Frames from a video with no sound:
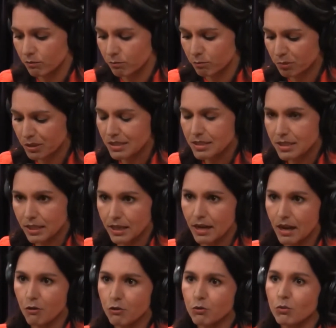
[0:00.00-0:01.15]
piecing it
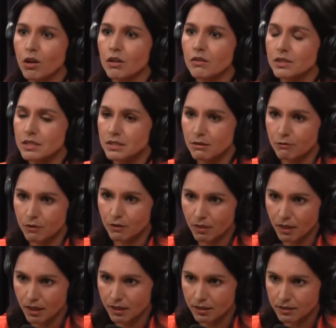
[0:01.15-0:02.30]
out through all of these different
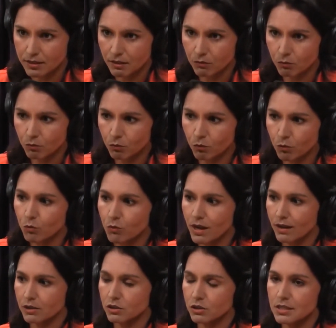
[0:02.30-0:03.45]
things? And would we
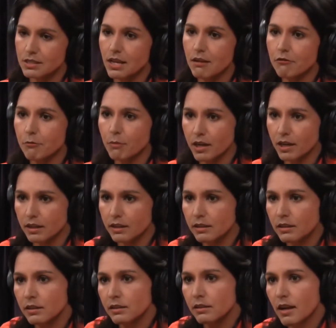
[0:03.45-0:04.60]
actually save money
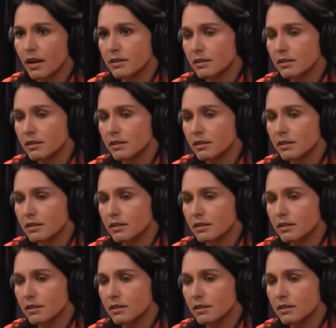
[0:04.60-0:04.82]
as